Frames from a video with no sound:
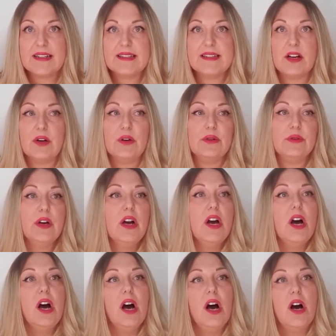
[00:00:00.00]
So
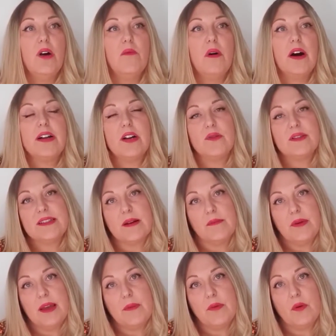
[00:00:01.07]
I know some
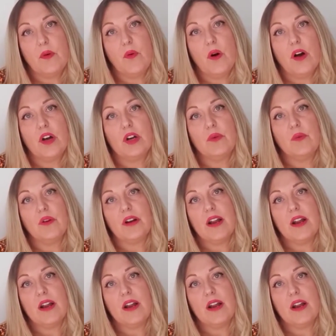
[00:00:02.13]
people are going to want